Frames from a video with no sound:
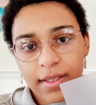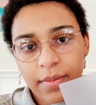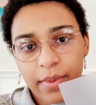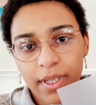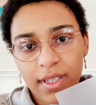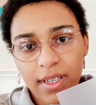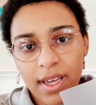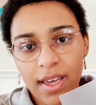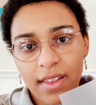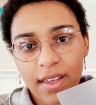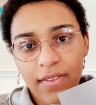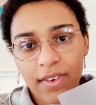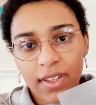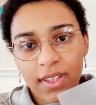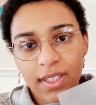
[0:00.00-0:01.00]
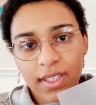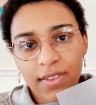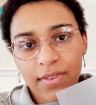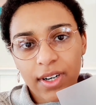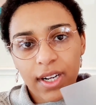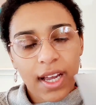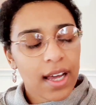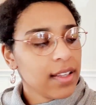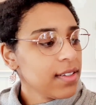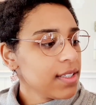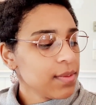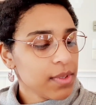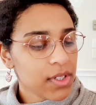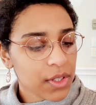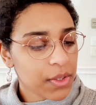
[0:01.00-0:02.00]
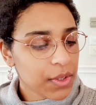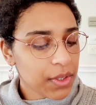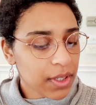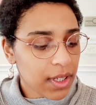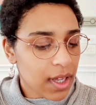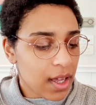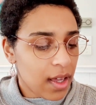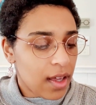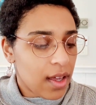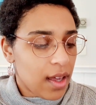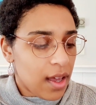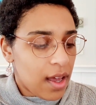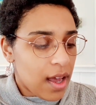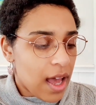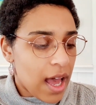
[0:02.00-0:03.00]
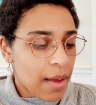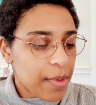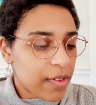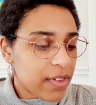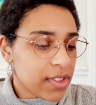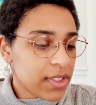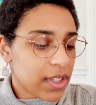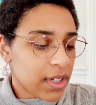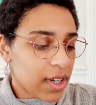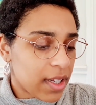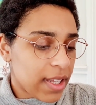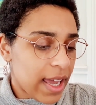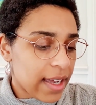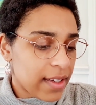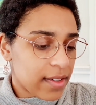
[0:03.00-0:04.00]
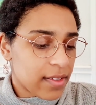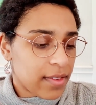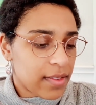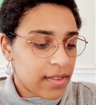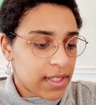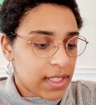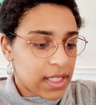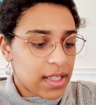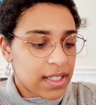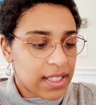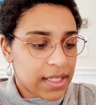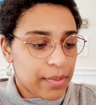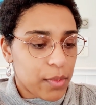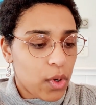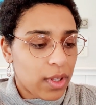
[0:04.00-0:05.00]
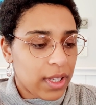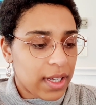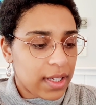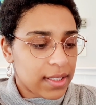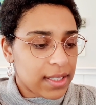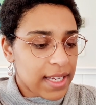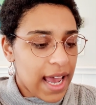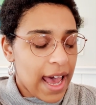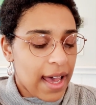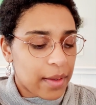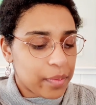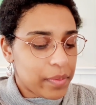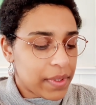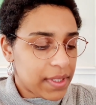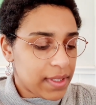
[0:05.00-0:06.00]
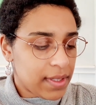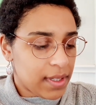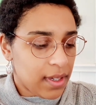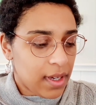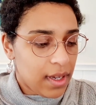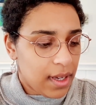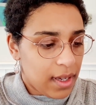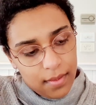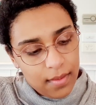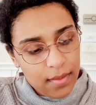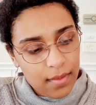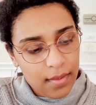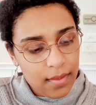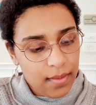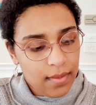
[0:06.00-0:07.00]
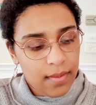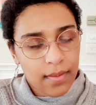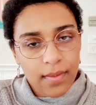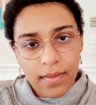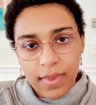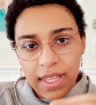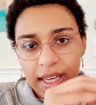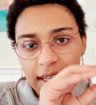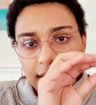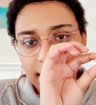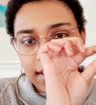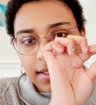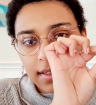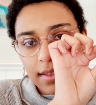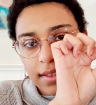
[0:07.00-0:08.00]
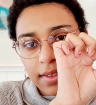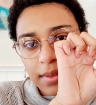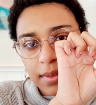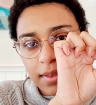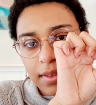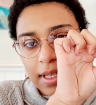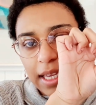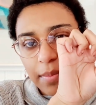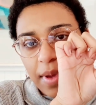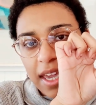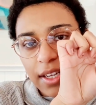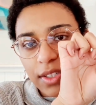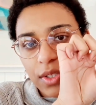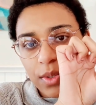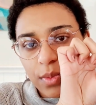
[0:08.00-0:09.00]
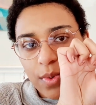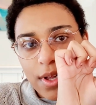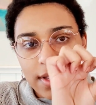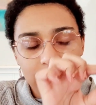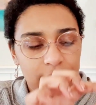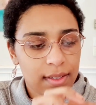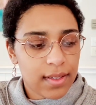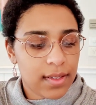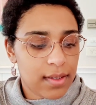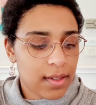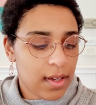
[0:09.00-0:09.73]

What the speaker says: but yeah, they've got the different colors, which are cool. I've also got like the smaller tabs, these little like page ones.